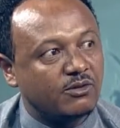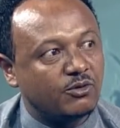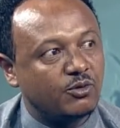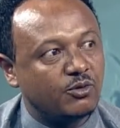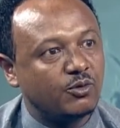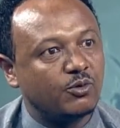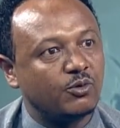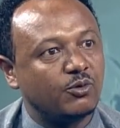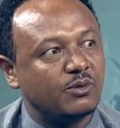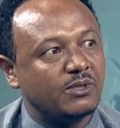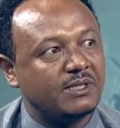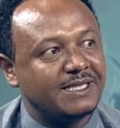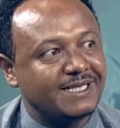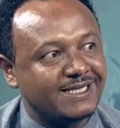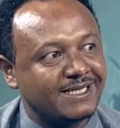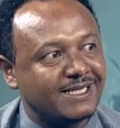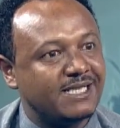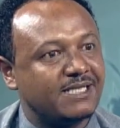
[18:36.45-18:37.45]
to
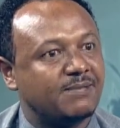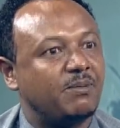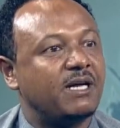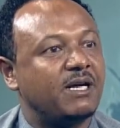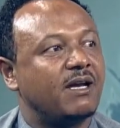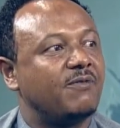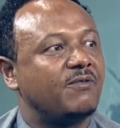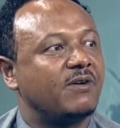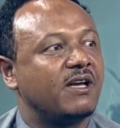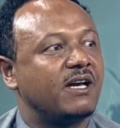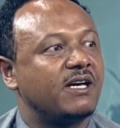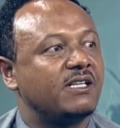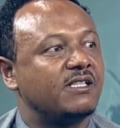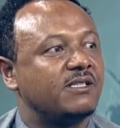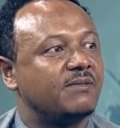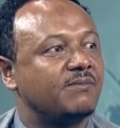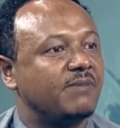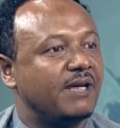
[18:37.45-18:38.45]
discuss
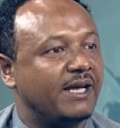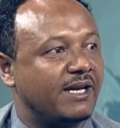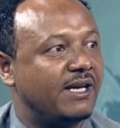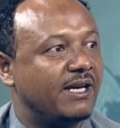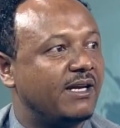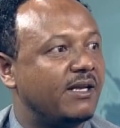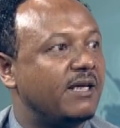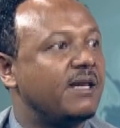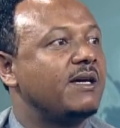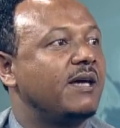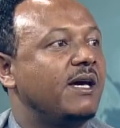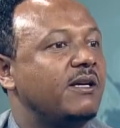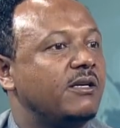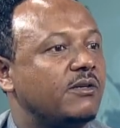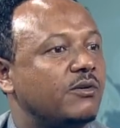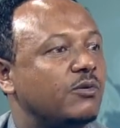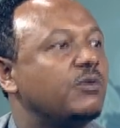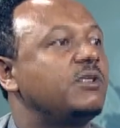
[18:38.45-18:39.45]
Pan-Africanism again
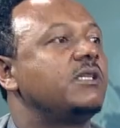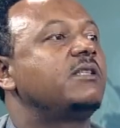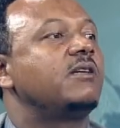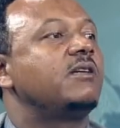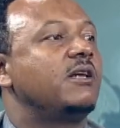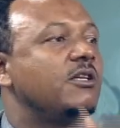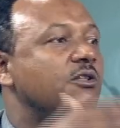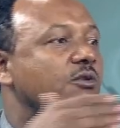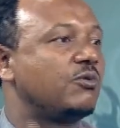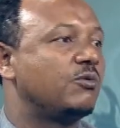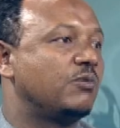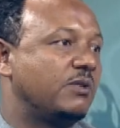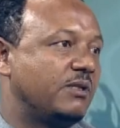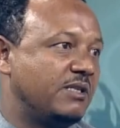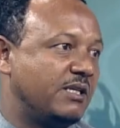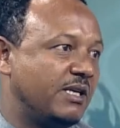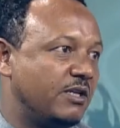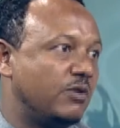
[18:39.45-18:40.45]
and root it into
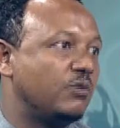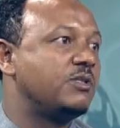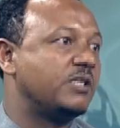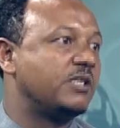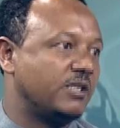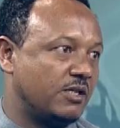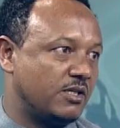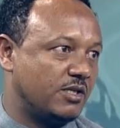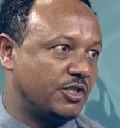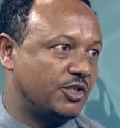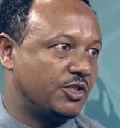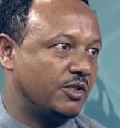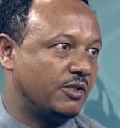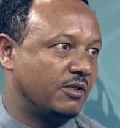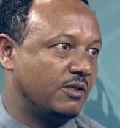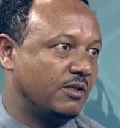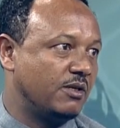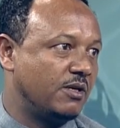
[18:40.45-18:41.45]
the new generation.